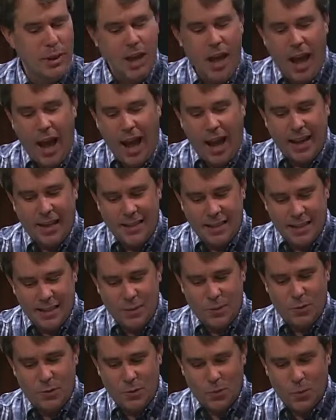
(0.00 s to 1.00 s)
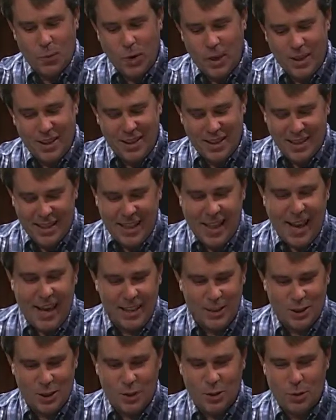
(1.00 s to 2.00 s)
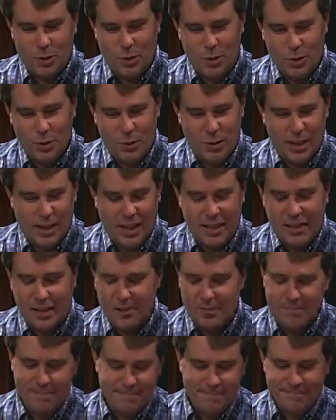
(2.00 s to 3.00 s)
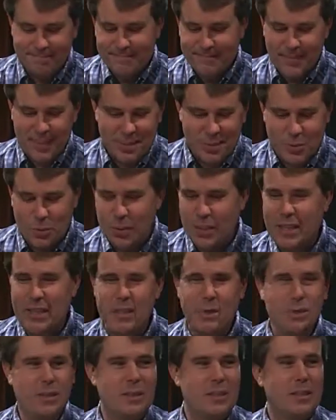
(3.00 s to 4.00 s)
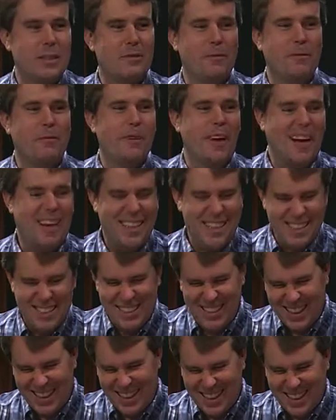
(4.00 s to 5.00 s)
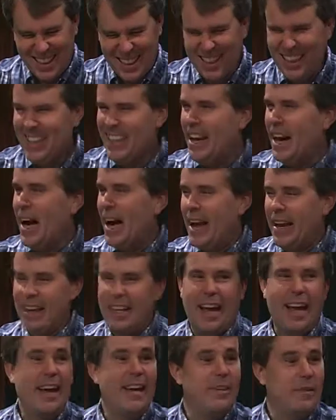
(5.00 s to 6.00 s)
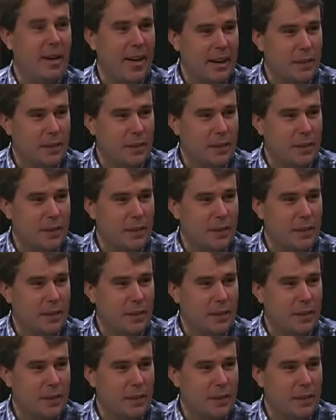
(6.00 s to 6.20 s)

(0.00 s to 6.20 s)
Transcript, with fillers: Mm -hmm. I didn't want the cast and crew to kind of the word I use is infect uh, sure, a, a, sure.